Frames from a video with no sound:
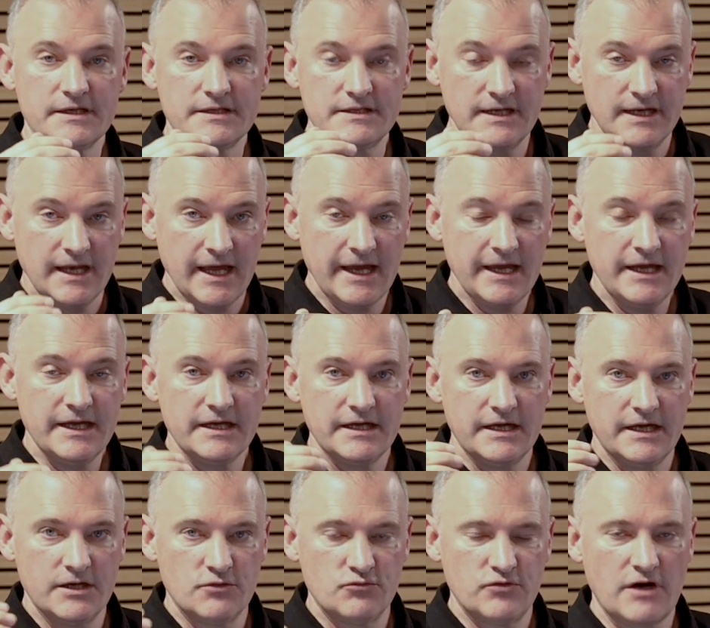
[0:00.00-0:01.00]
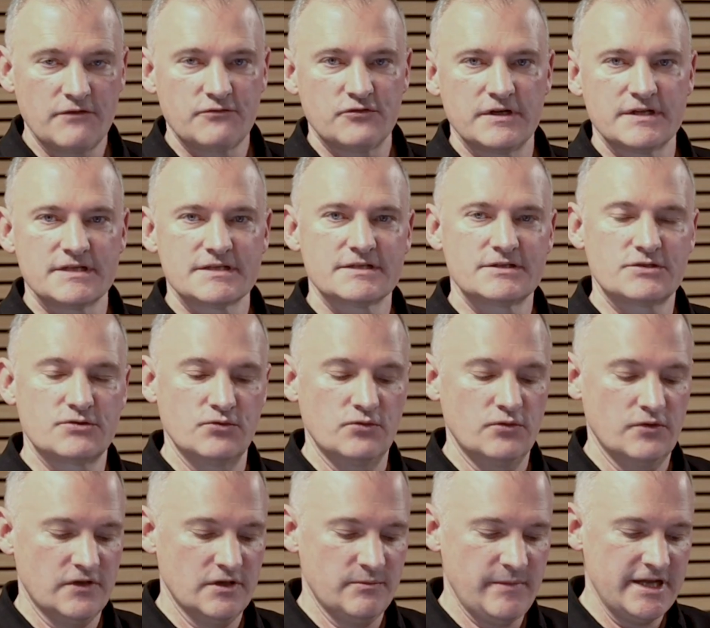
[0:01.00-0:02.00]
delay in reference
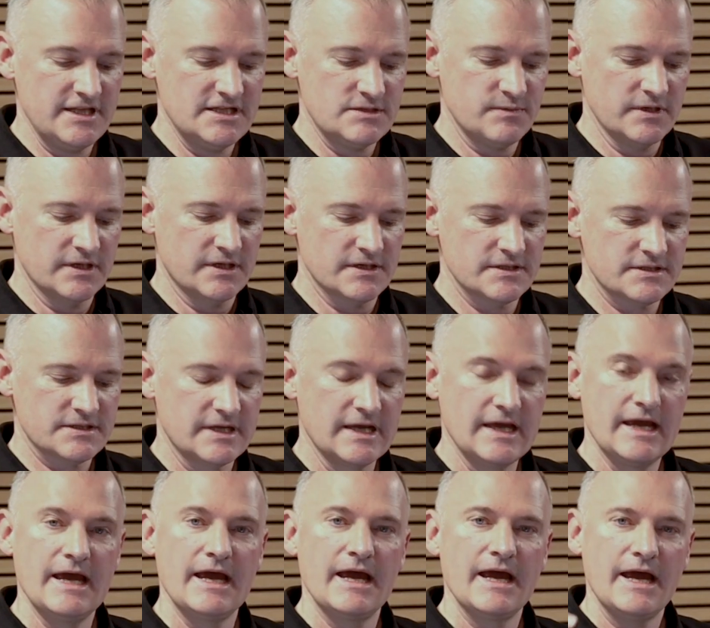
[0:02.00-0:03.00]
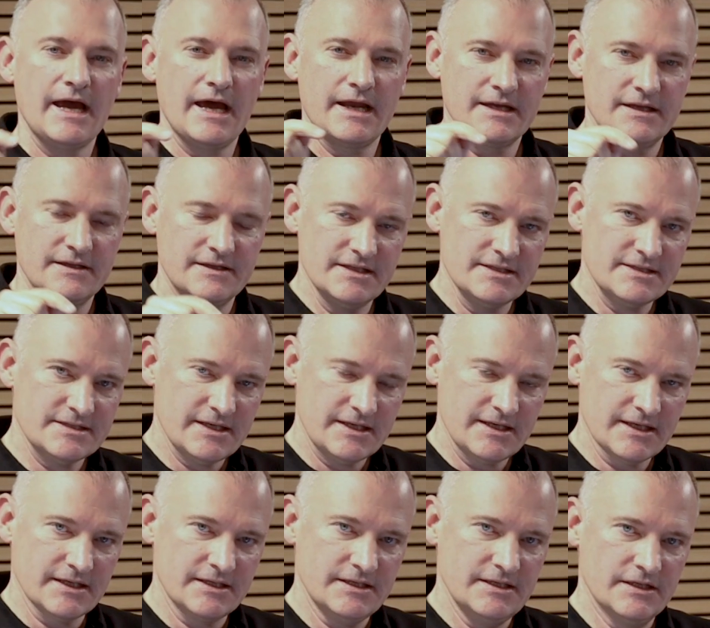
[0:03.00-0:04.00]
to the main speakers. And in this
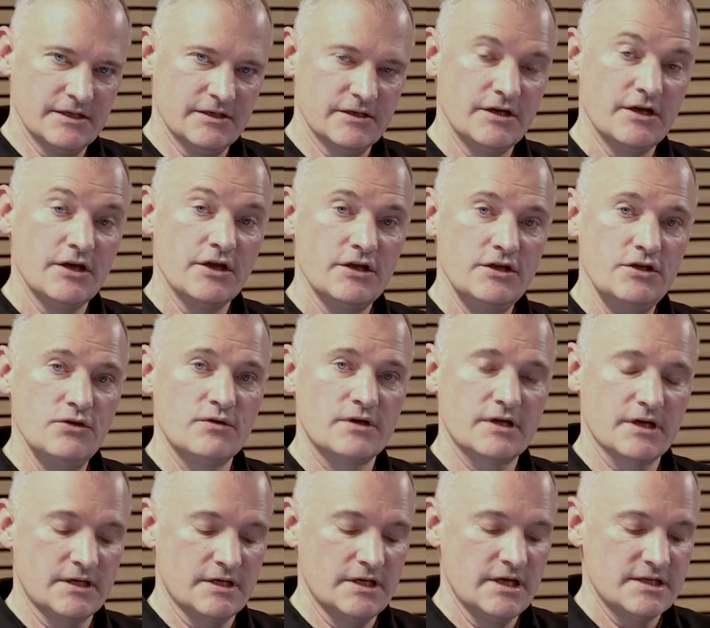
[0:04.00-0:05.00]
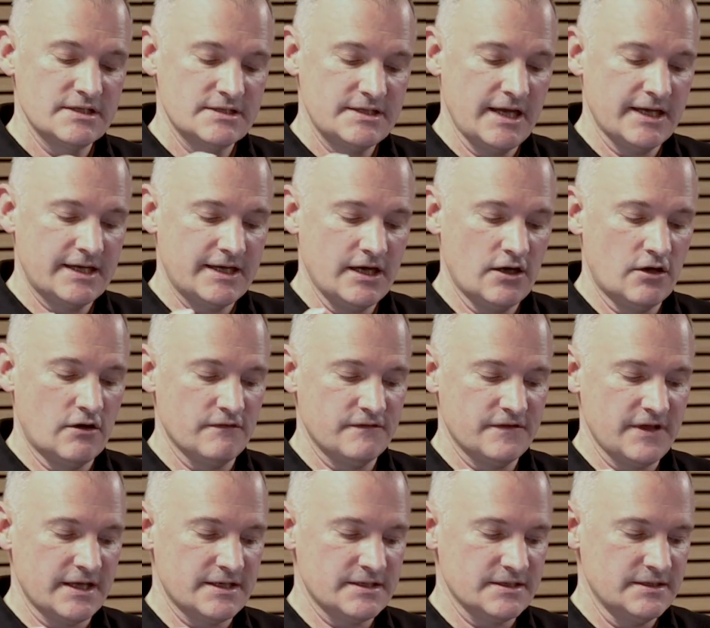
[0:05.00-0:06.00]
setting here, you can take care of
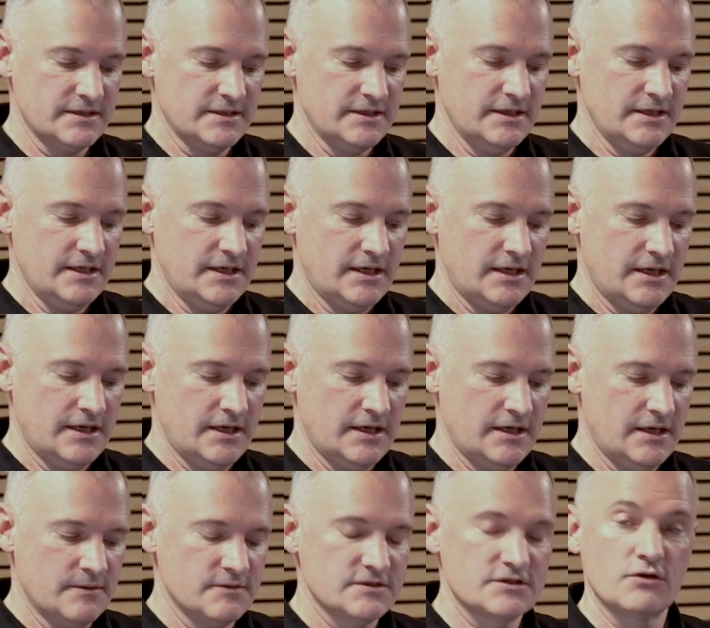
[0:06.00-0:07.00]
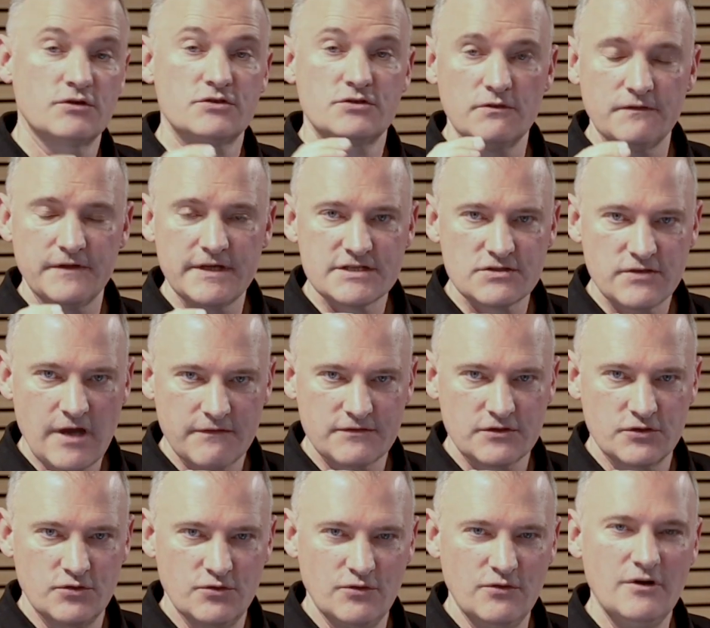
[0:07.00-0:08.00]
that. So two things you have
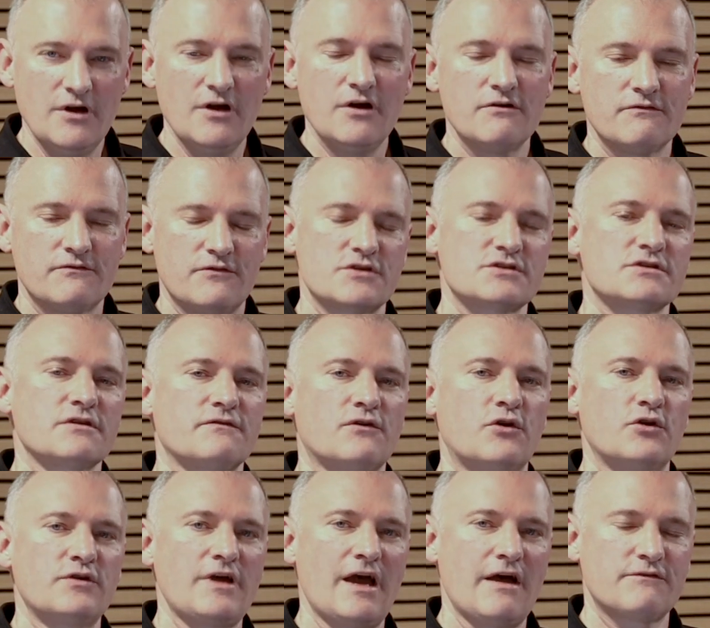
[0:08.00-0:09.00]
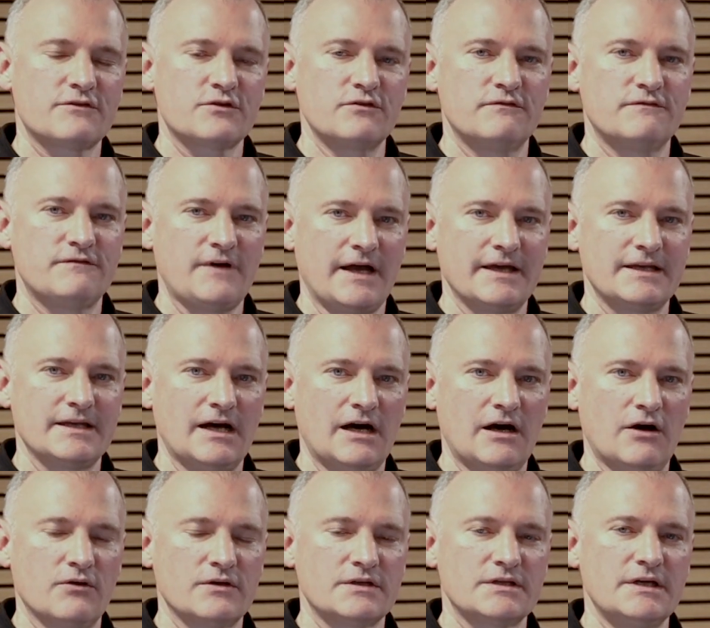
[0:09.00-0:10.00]
to do. First of all, you have to find
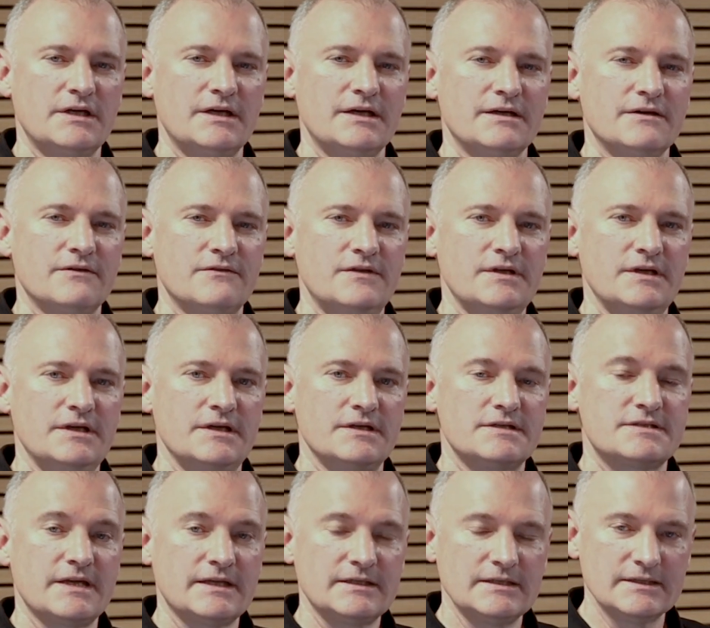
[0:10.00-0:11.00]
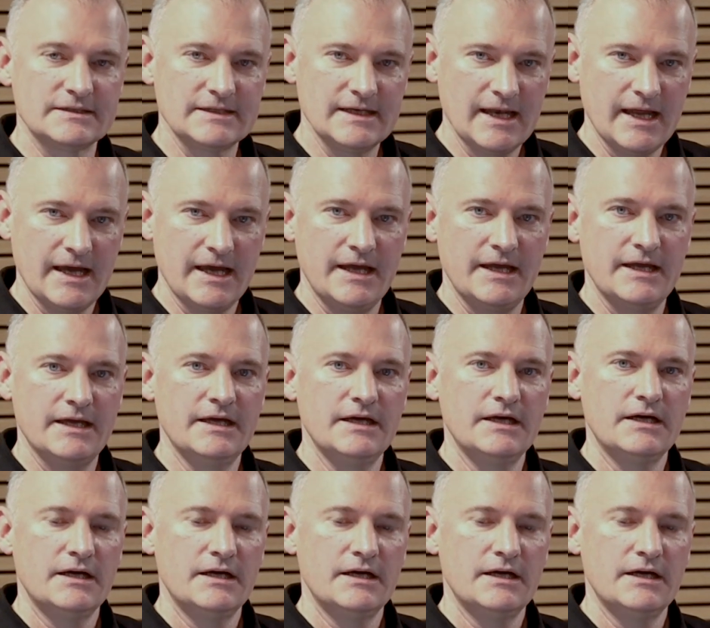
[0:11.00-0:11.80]
out the signal delay